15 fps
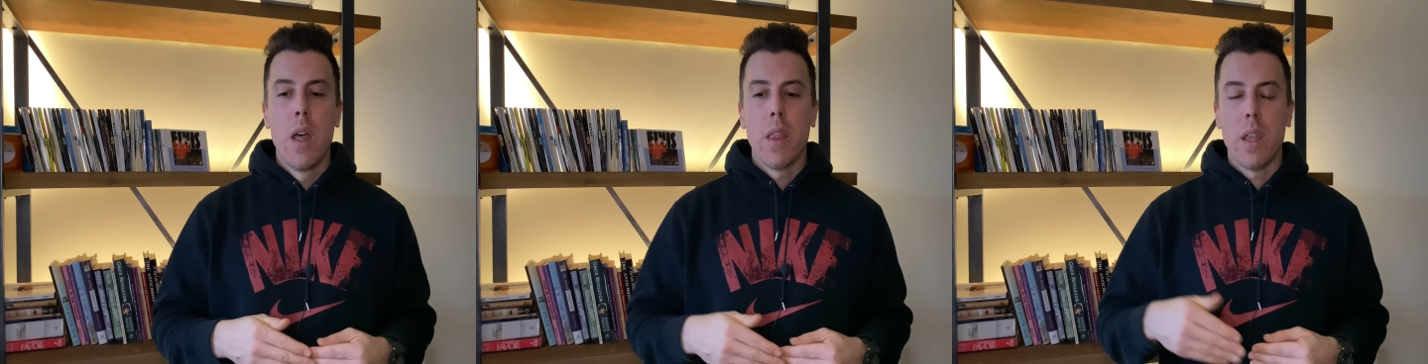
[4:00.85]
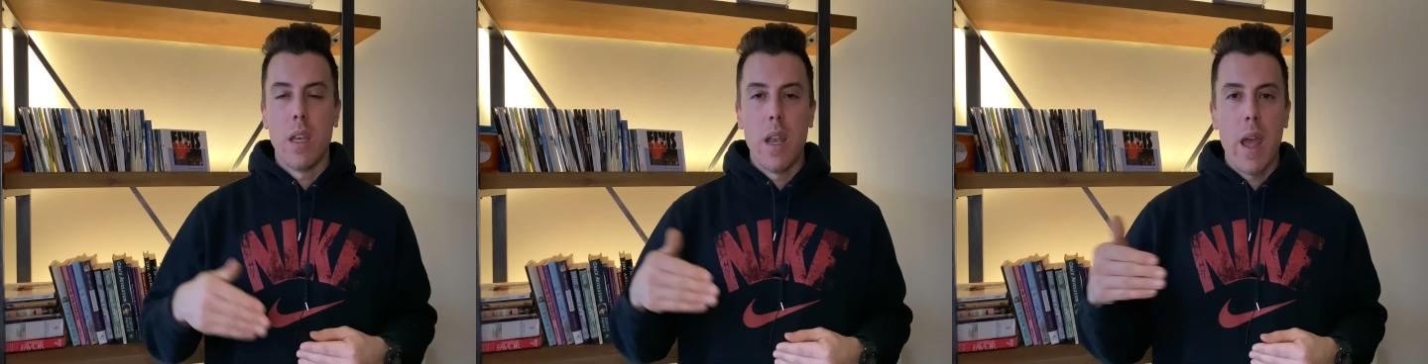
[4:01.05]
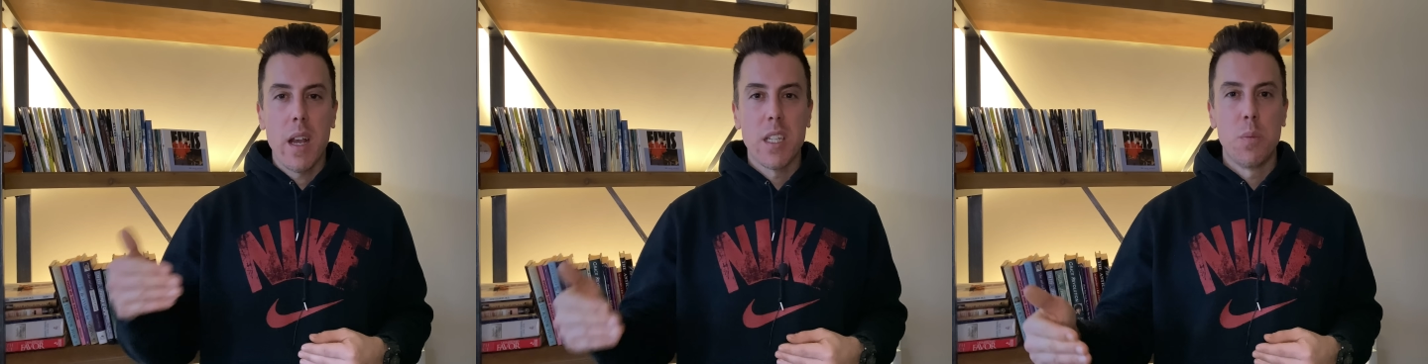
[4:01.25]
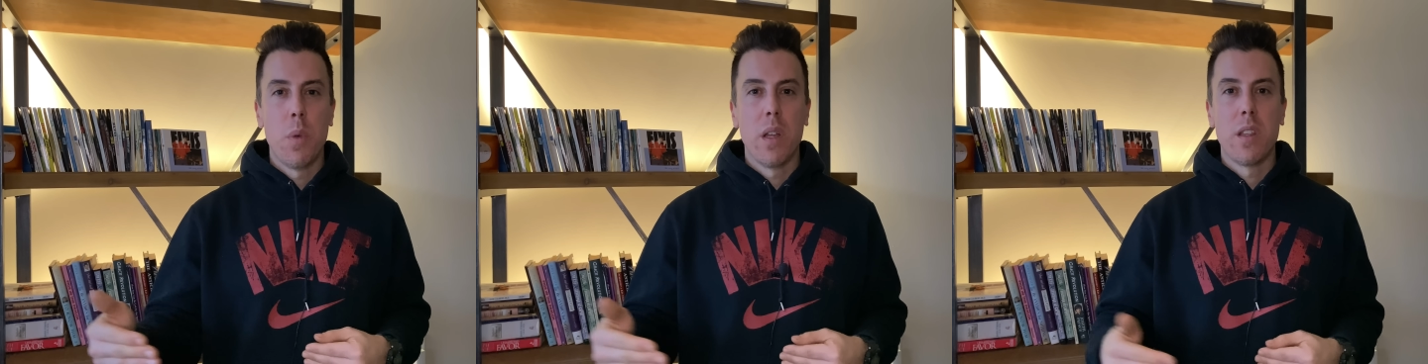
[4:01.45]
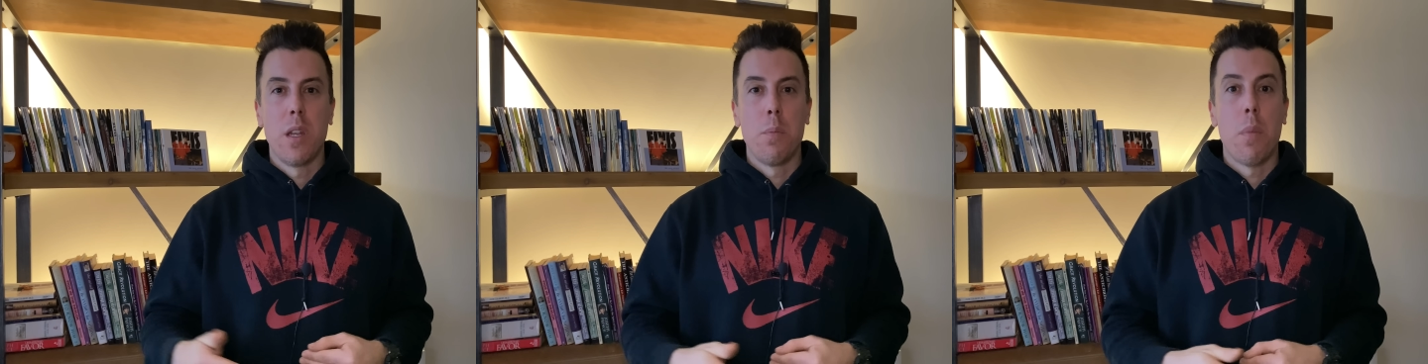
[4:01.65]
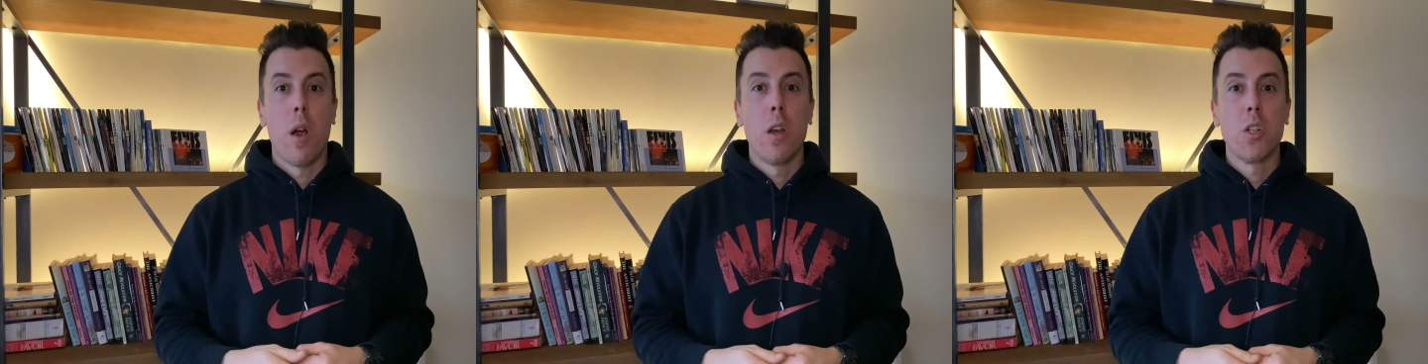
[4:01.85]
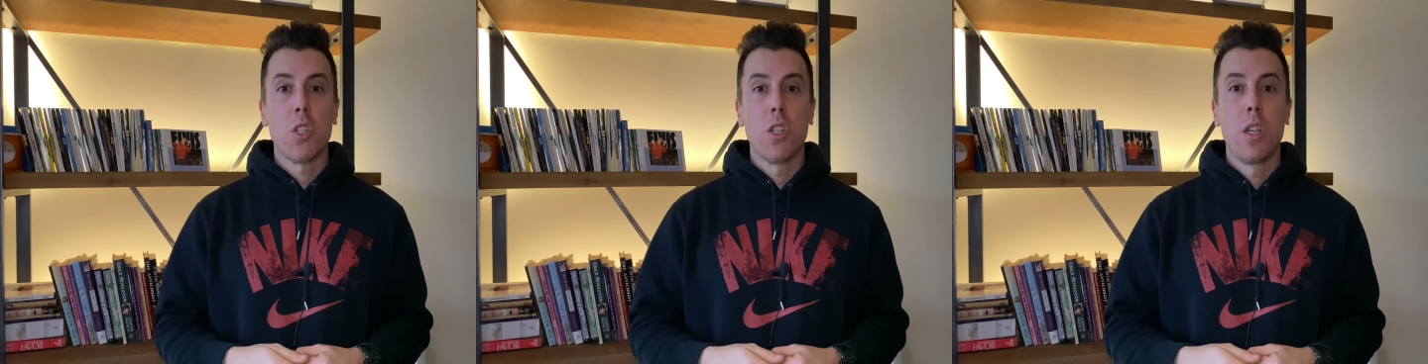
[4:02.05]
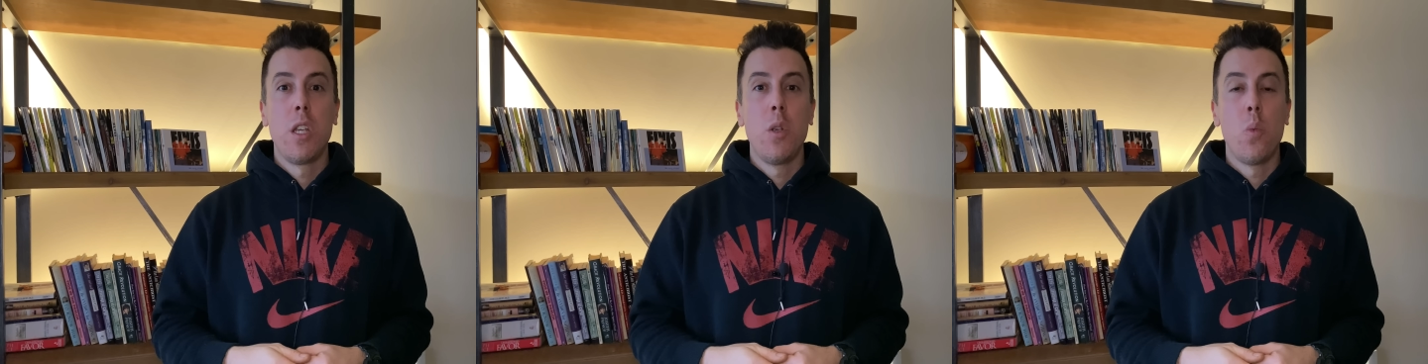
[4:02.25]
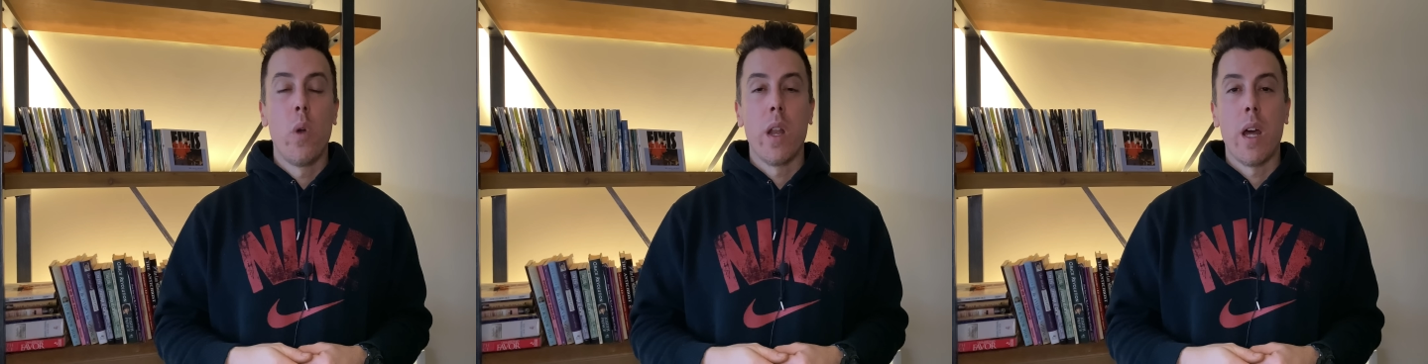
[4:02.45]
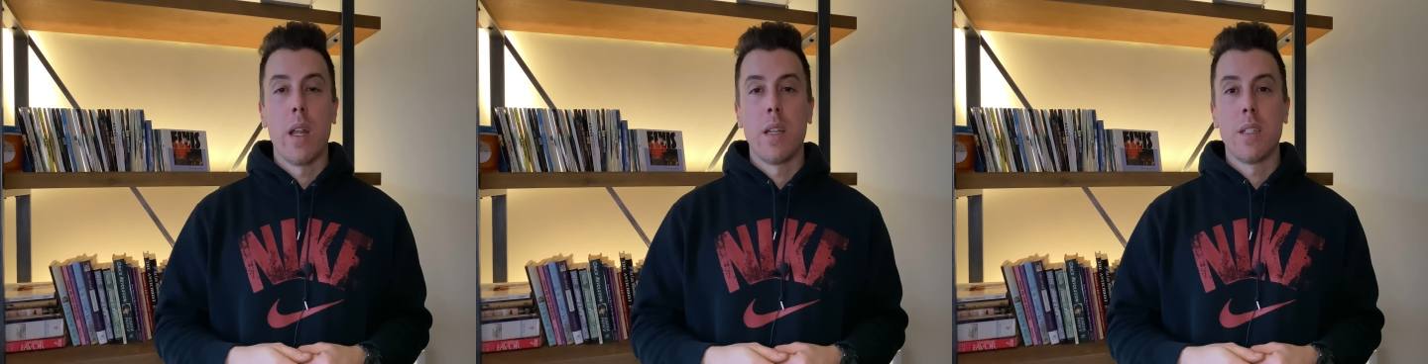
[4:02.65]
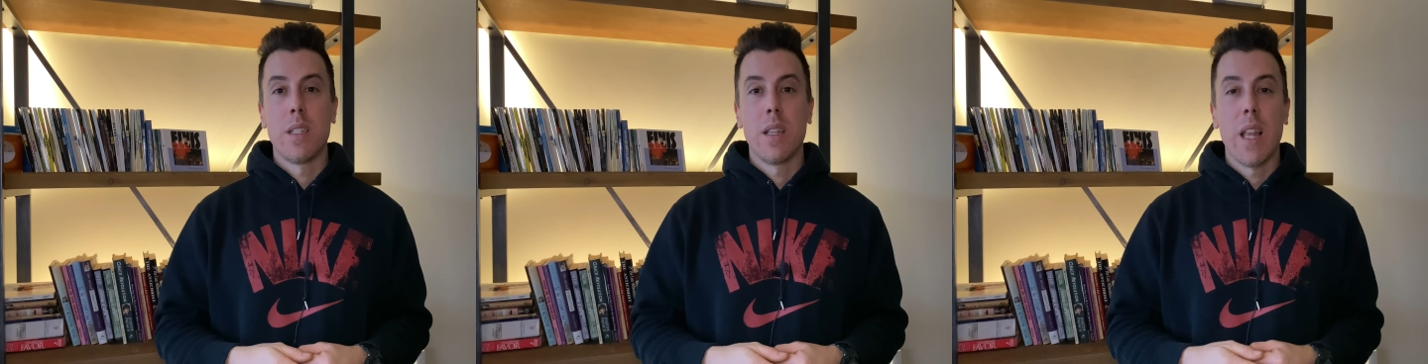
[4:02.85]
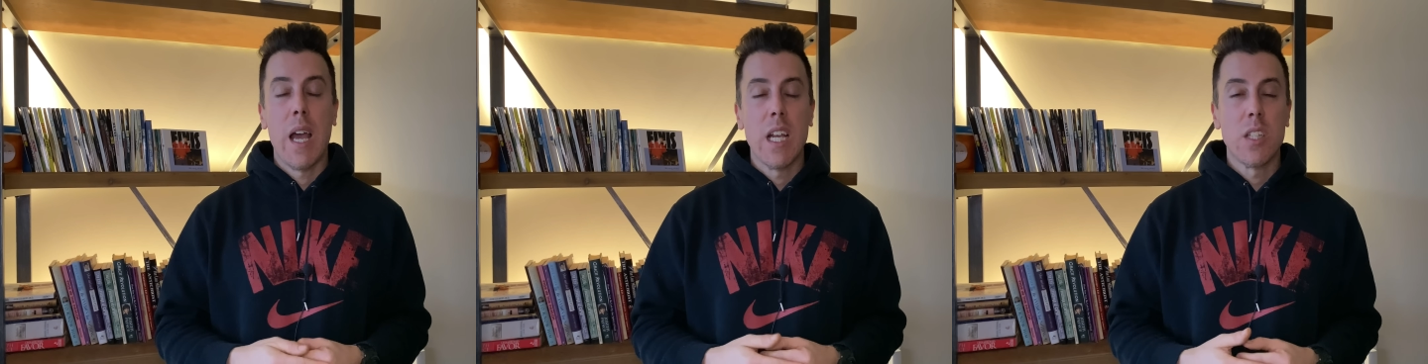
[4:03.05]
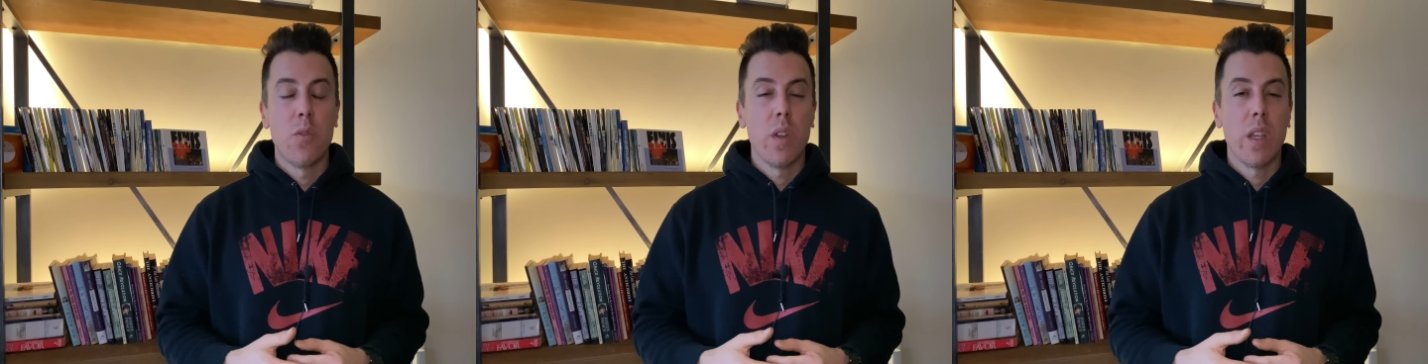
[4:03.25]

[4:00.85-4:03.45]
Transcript: The next month in March, he went on his last